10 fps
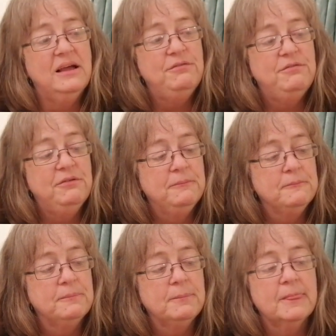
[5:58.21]

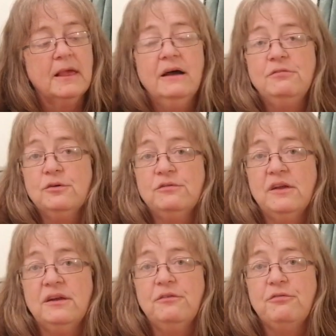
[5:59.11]
I've sort of
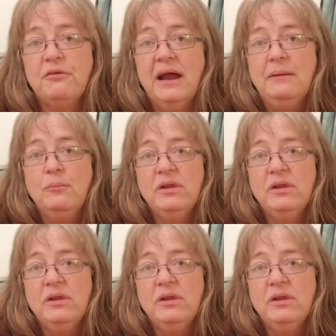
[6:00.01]
done a frame